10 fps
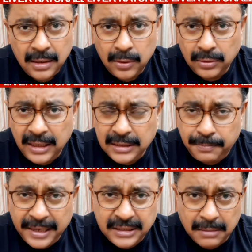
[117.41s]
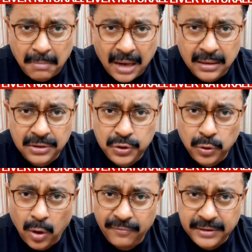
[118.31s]
you know, these basic markers
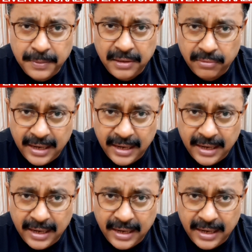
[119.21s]
should always be in